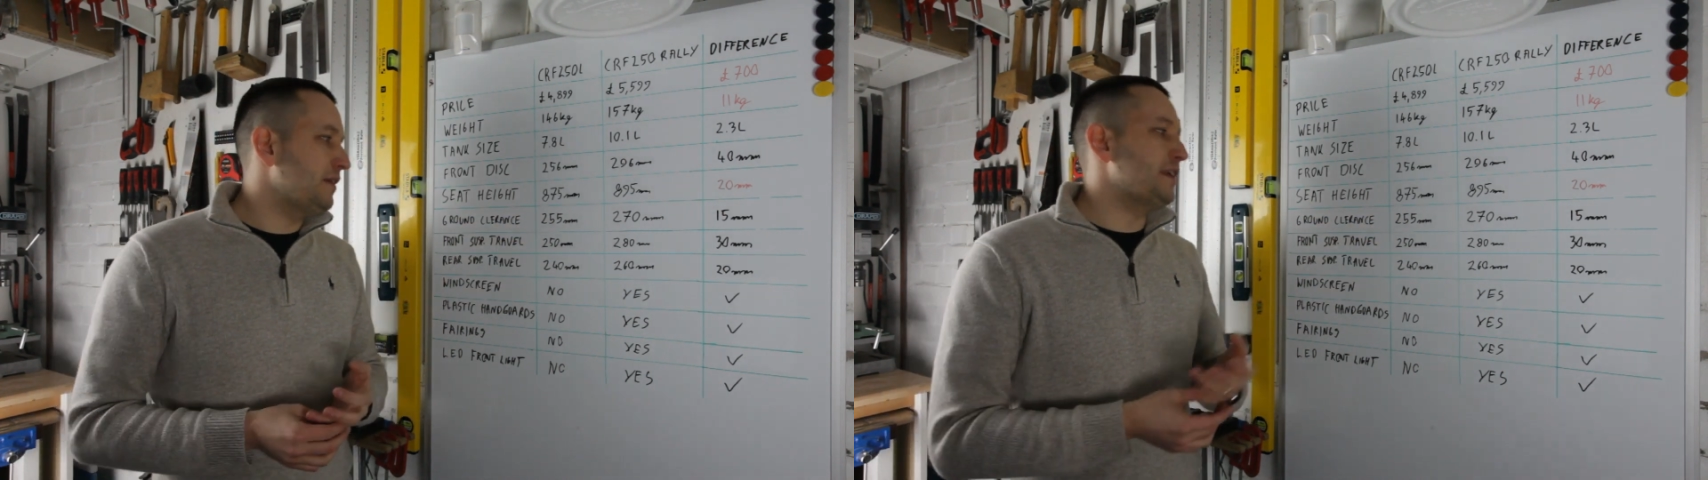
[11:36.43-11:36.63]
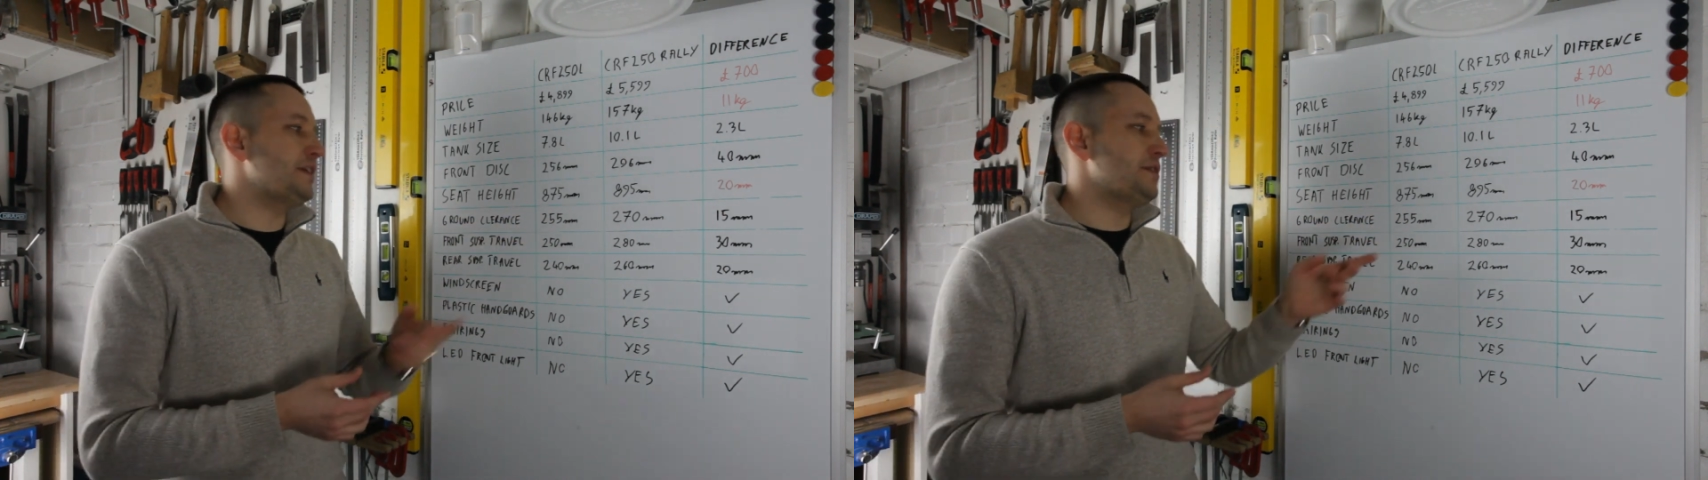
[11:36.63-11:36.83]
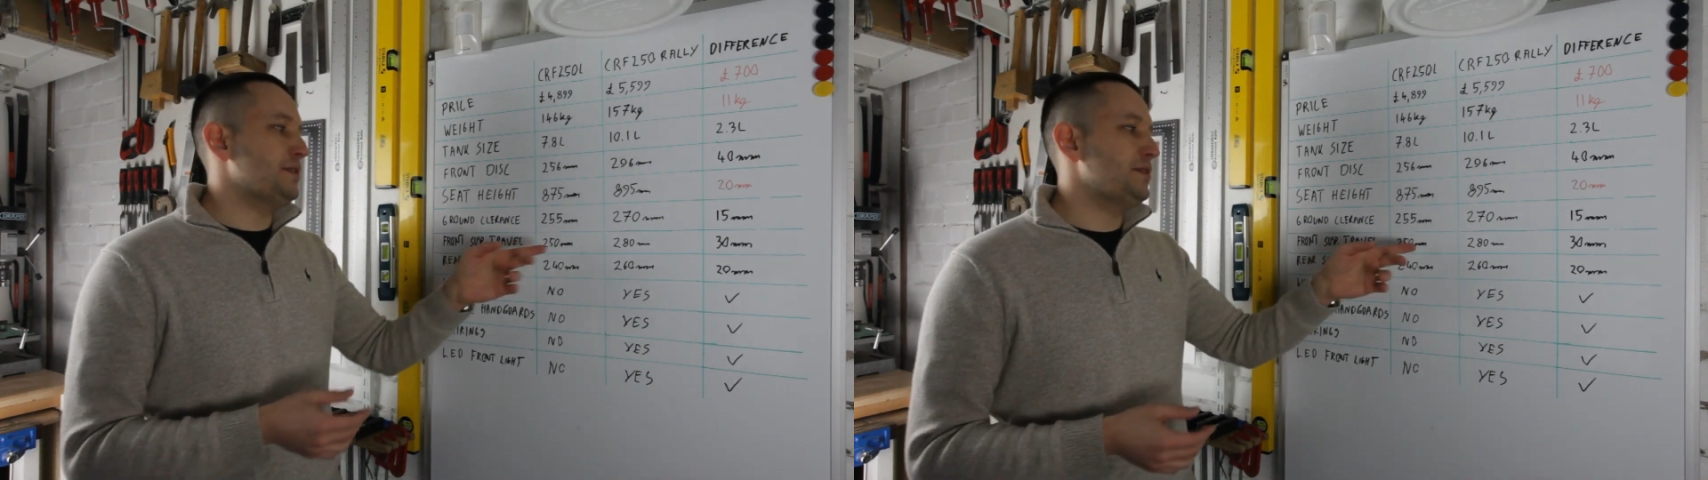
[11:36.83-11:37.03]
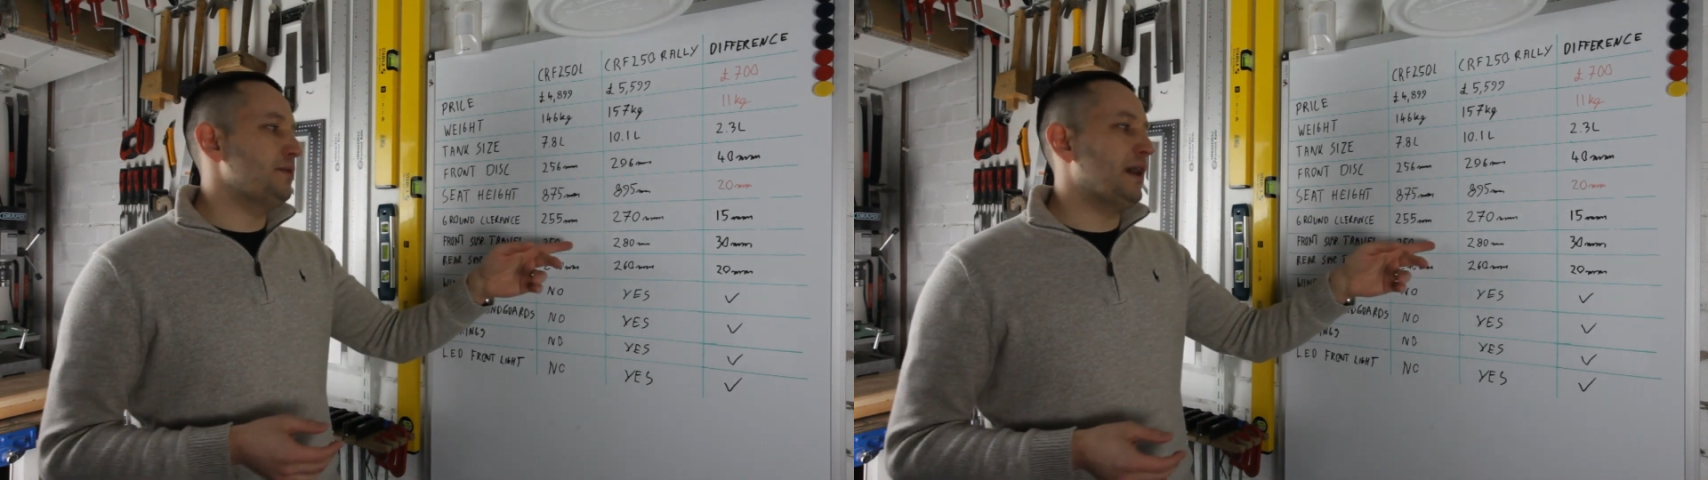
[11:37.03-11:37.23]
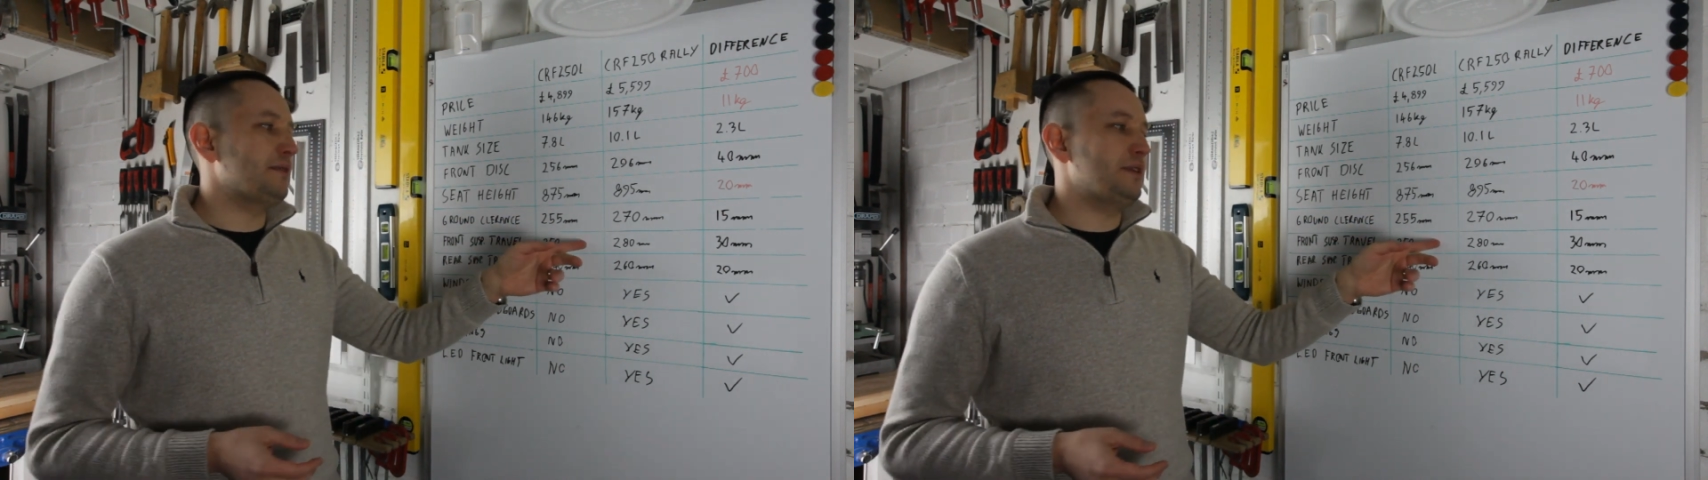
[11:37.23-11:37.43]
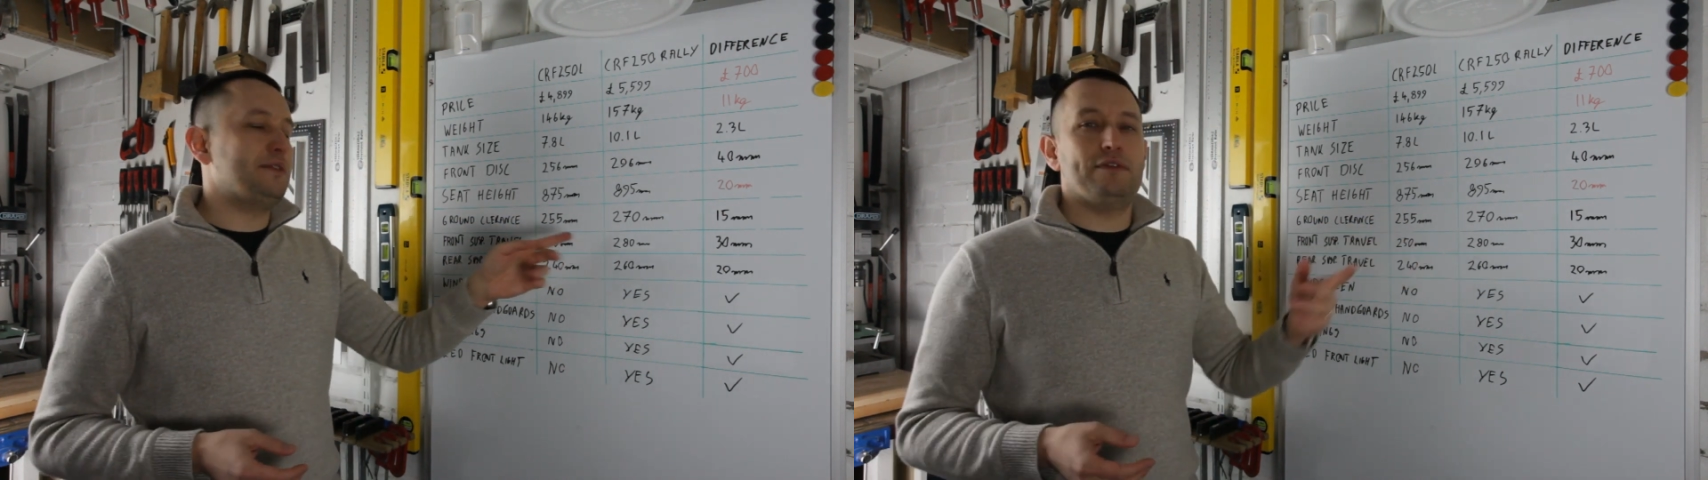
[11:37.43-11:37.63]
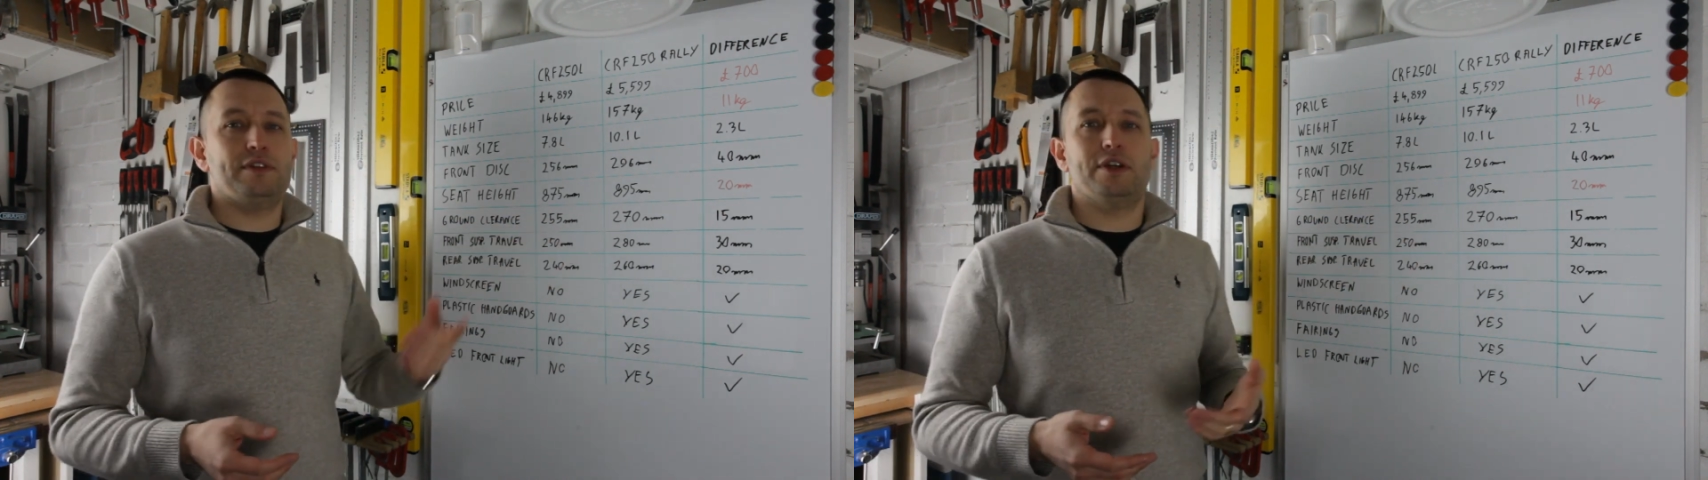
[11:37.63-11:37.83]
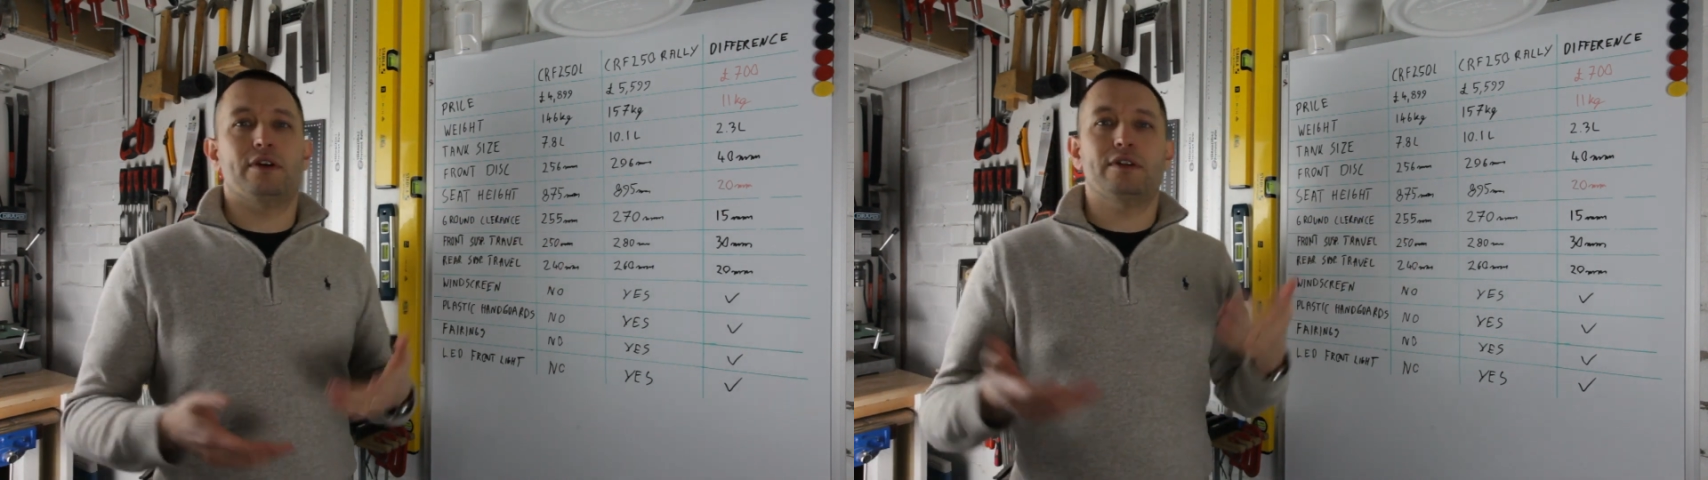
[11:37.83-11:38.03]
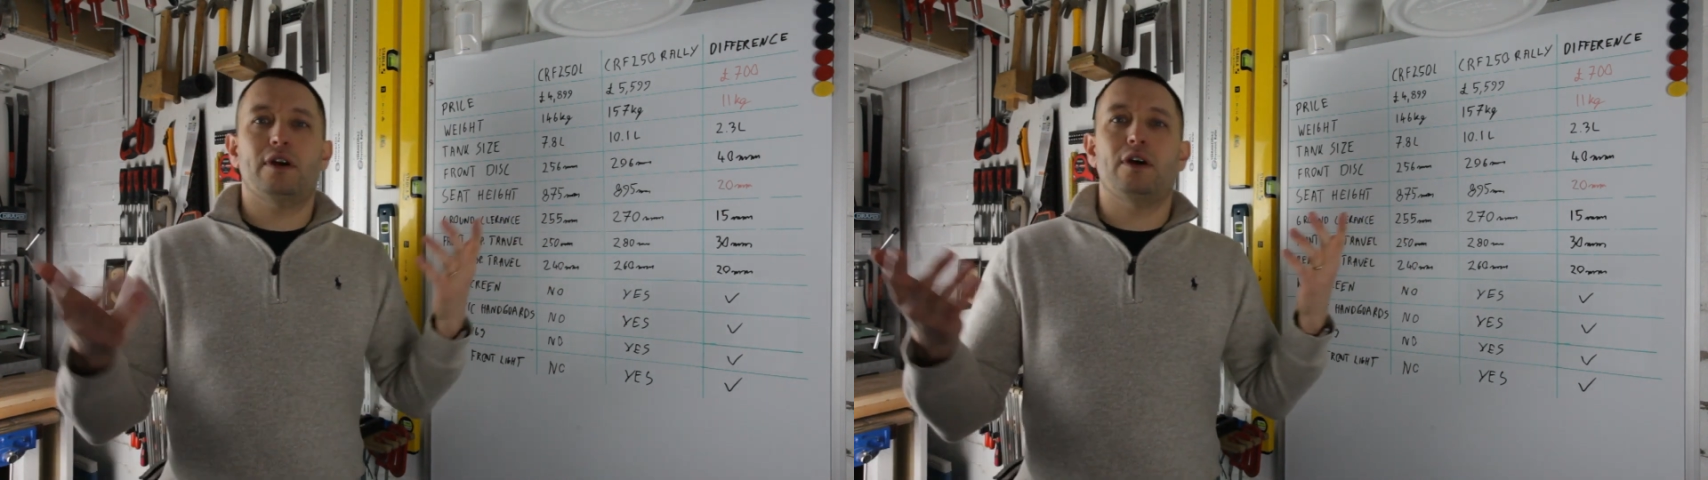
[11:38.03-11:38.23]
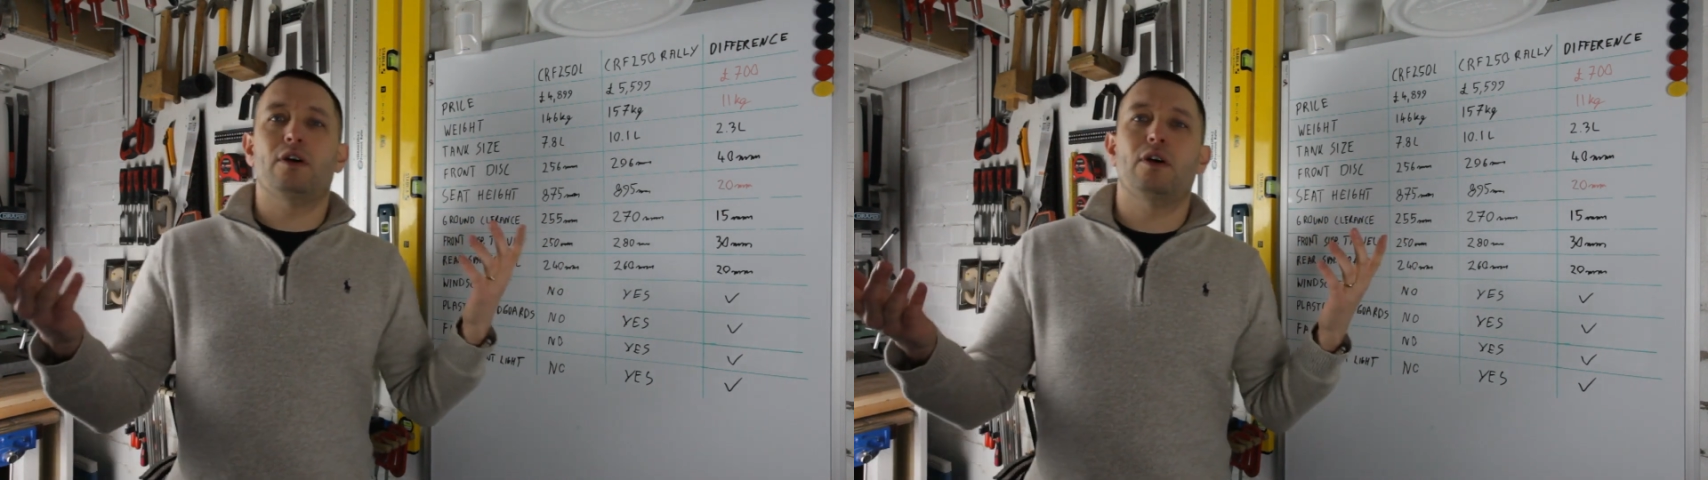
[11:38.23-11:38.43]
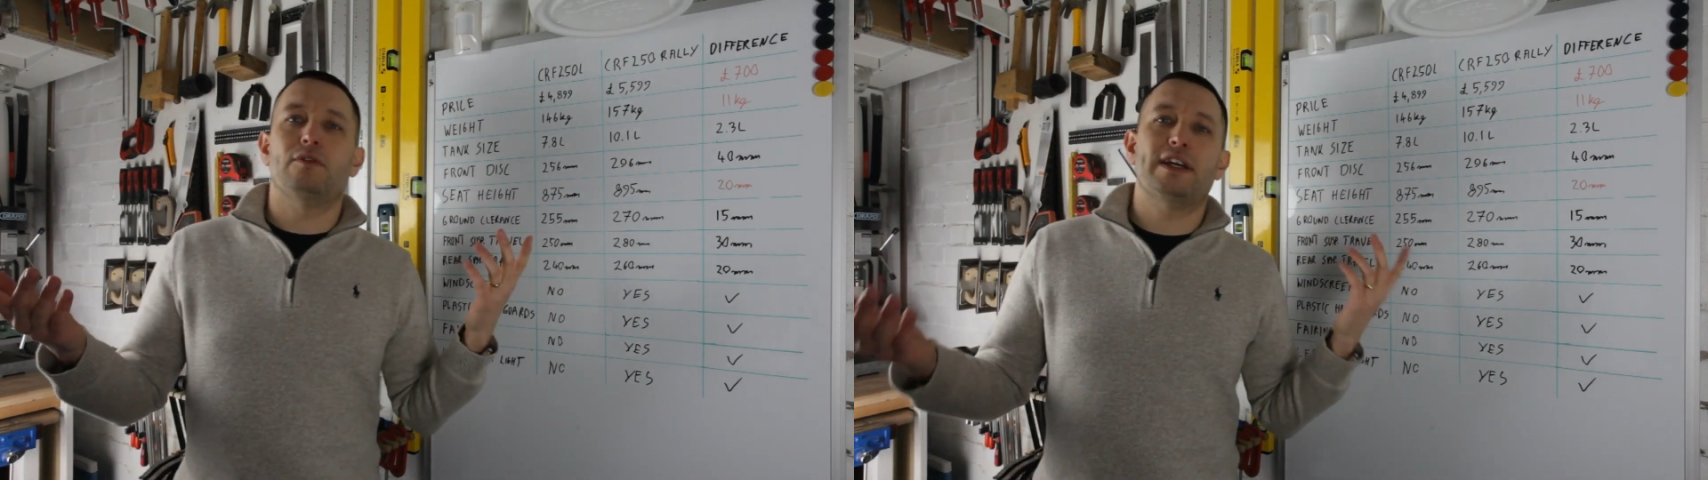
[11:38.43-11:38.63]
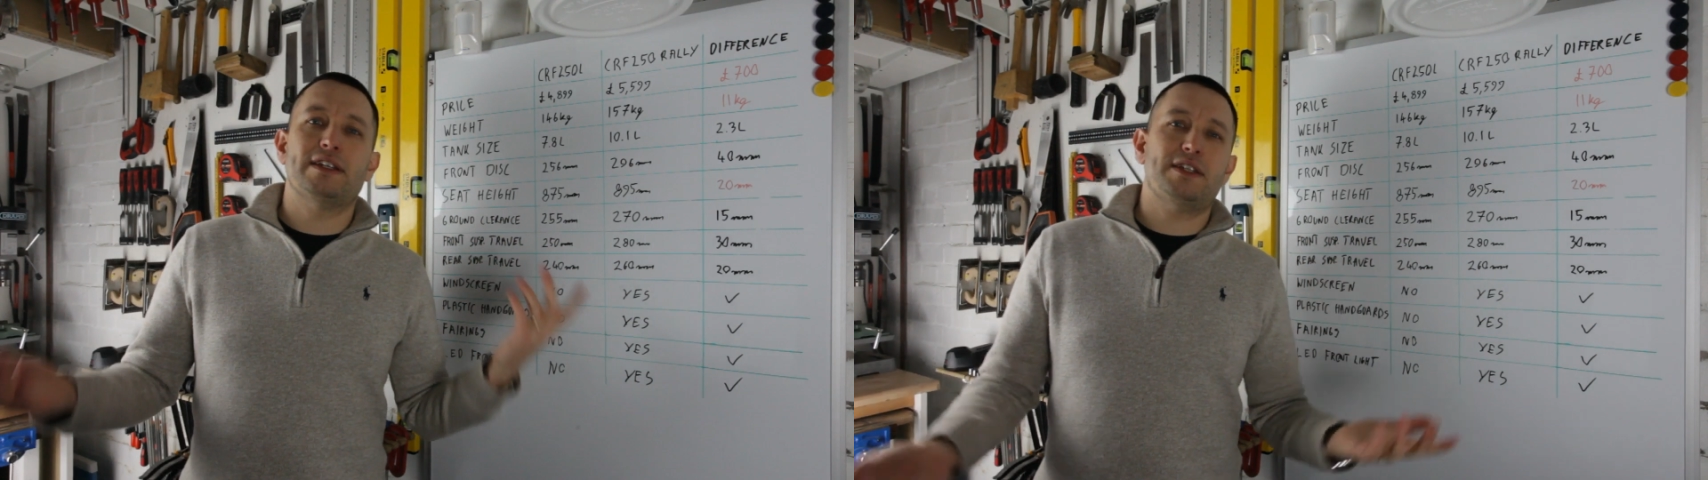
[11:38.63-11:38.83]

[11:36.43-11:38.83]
versus 250 of the